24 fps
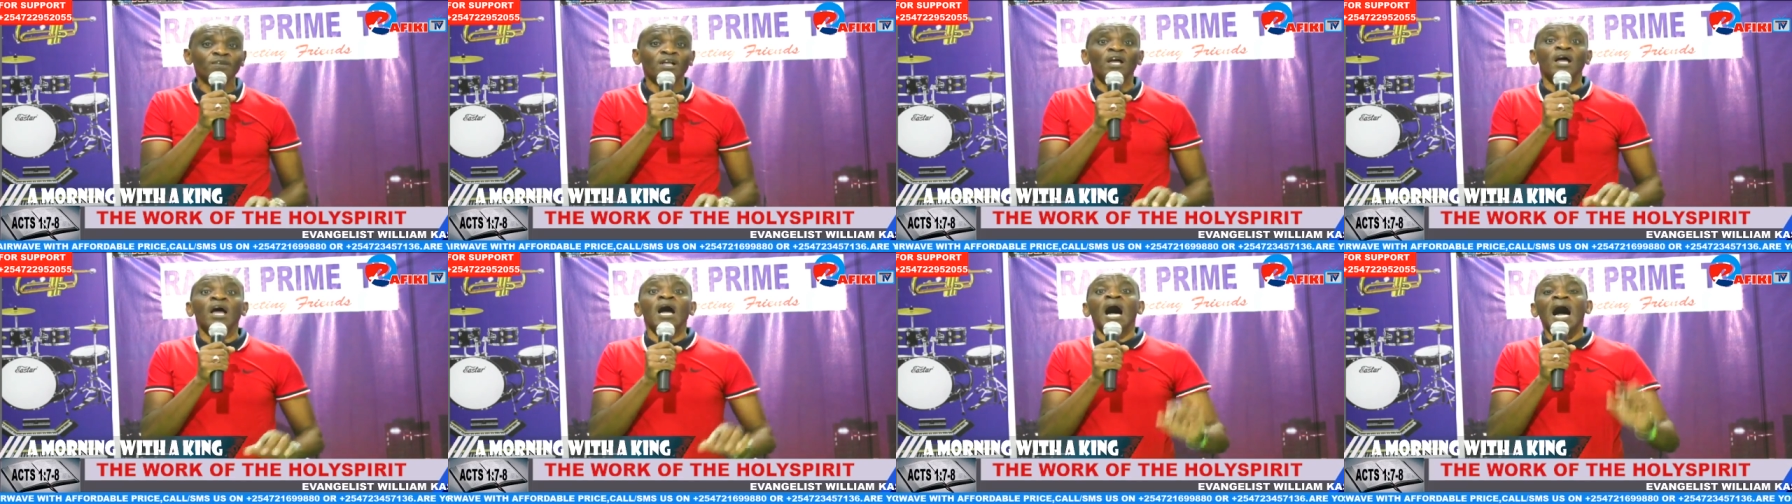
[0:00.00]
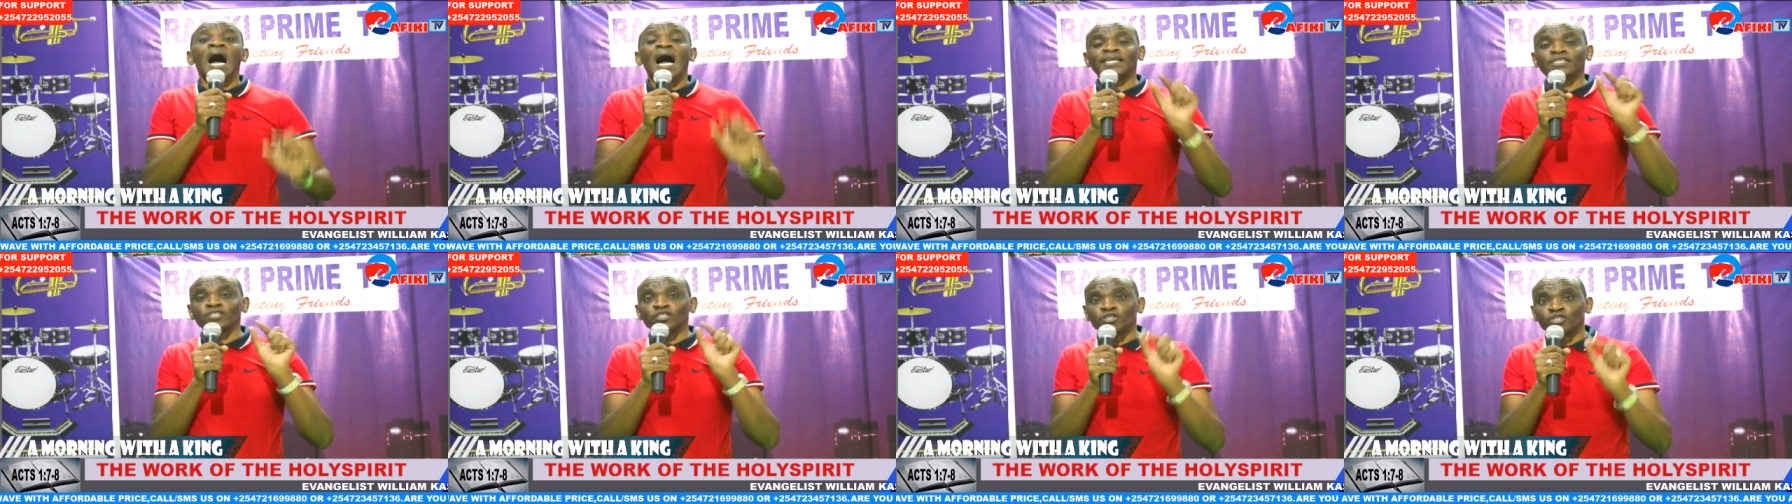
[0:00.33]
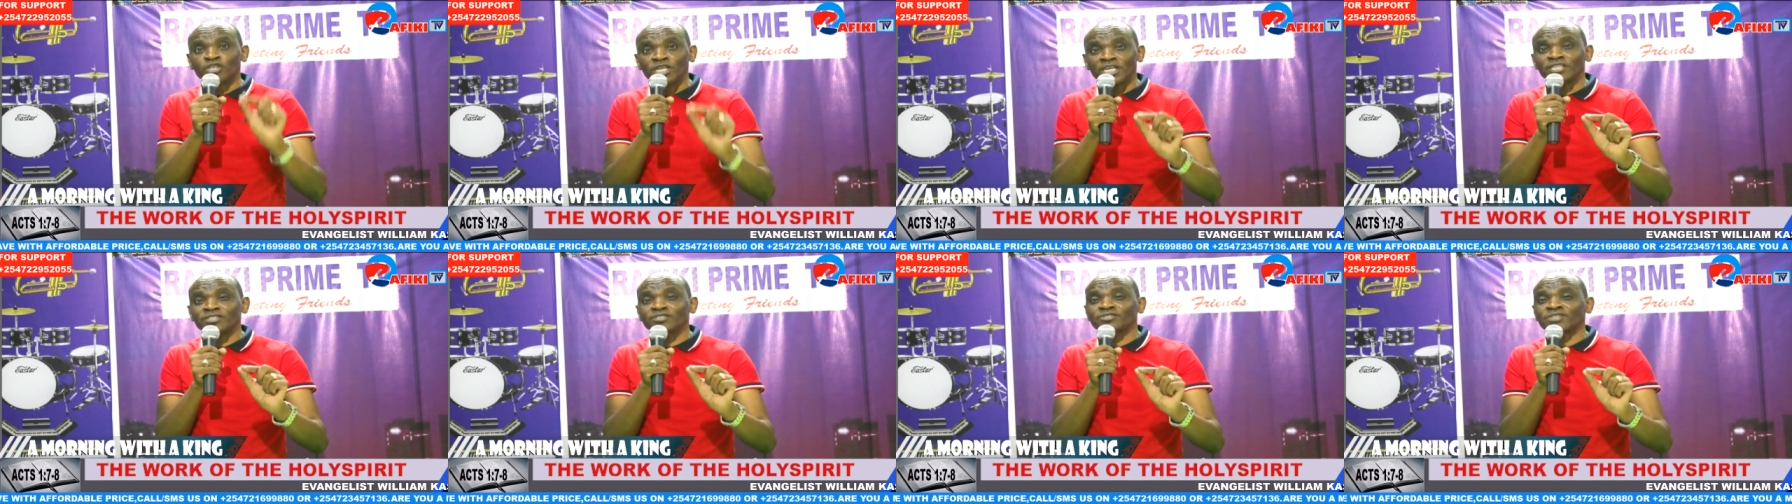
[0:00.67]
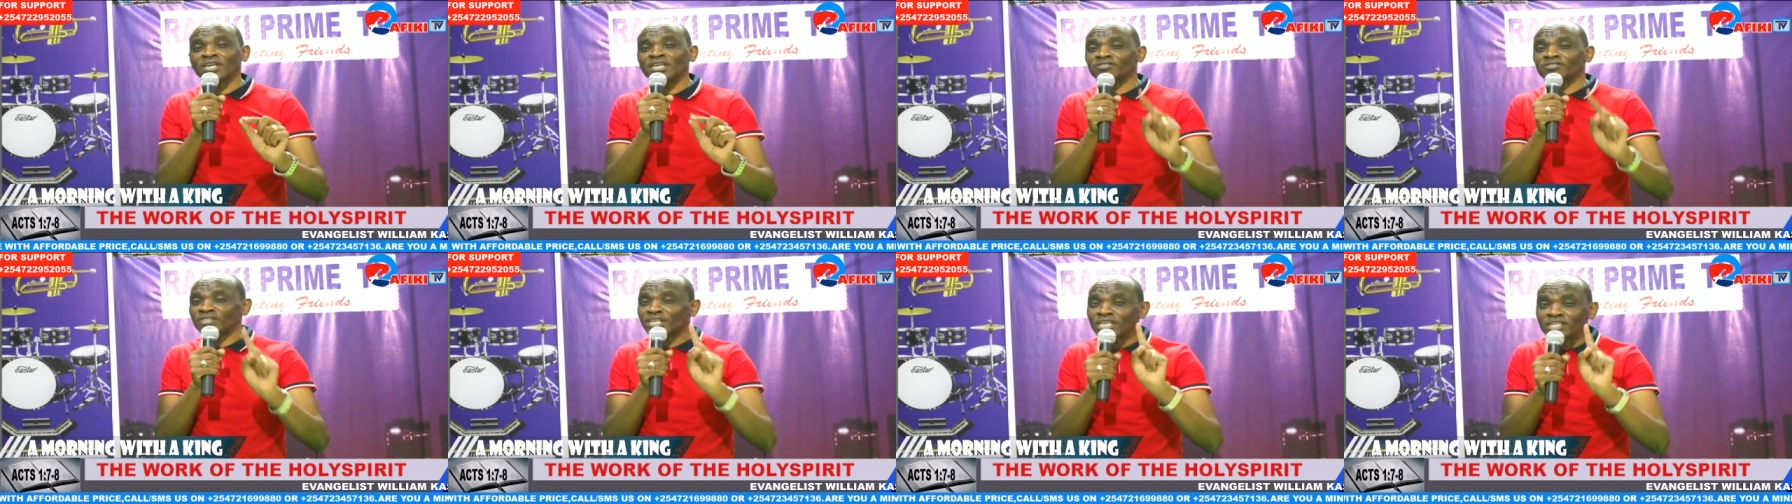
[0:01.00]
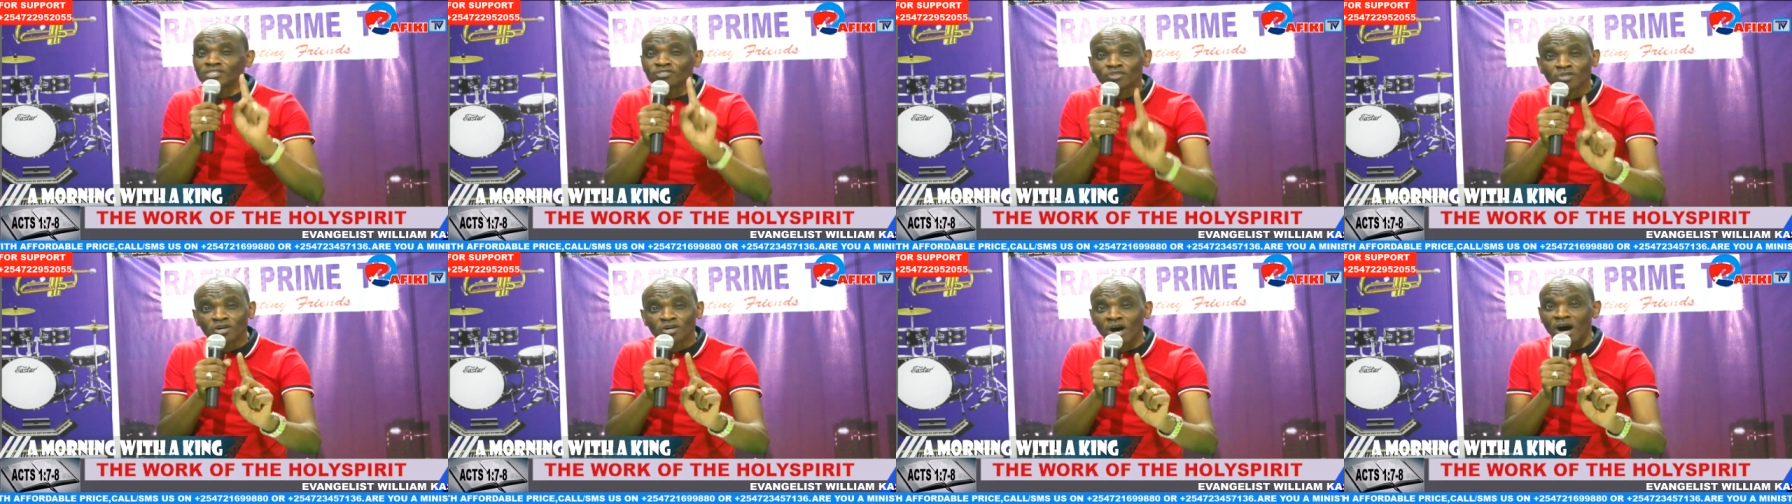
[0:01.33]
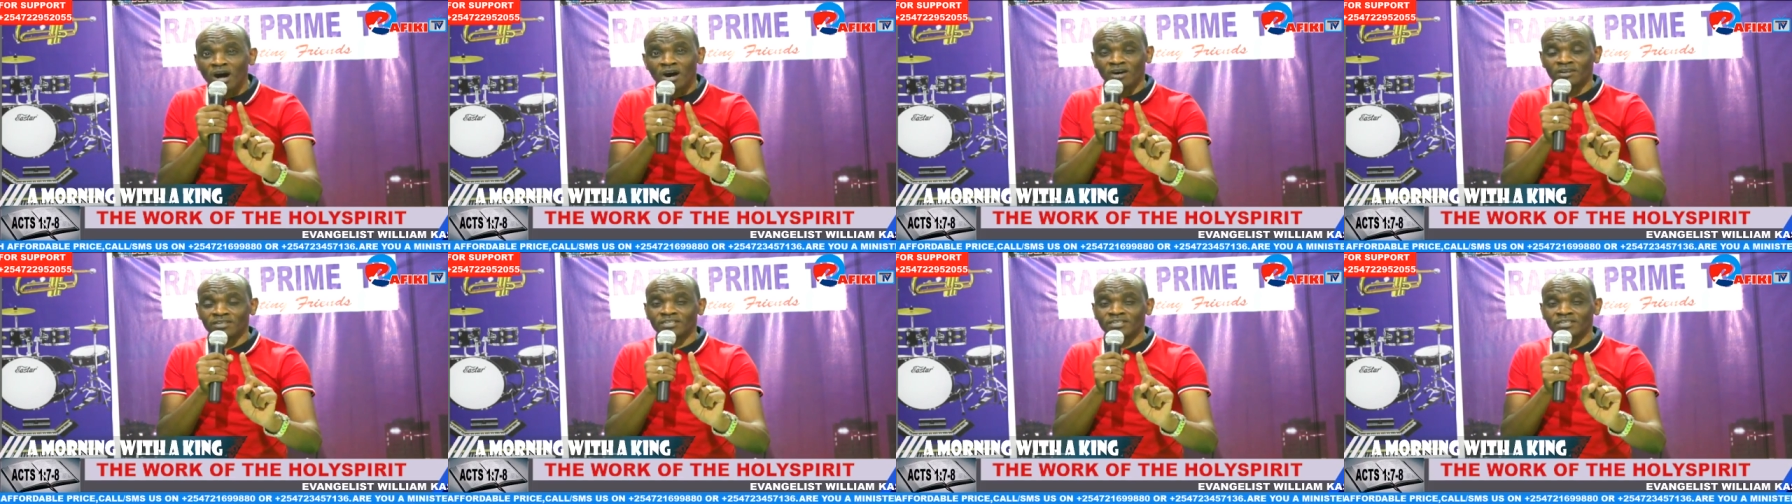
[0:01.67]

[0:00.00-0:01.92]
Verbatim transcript: and Jesus is God.